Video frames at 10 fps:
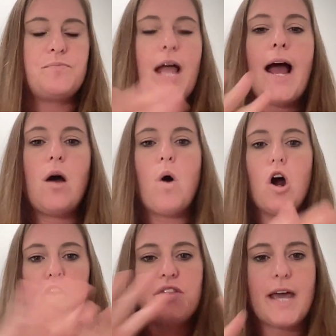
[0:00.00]
how
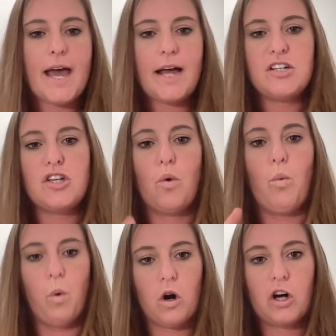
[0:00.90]
hard they had to
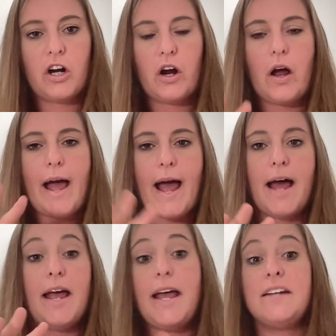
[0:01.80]
work.
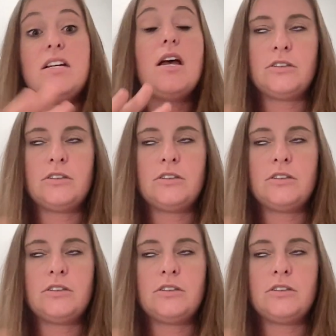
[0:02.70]
And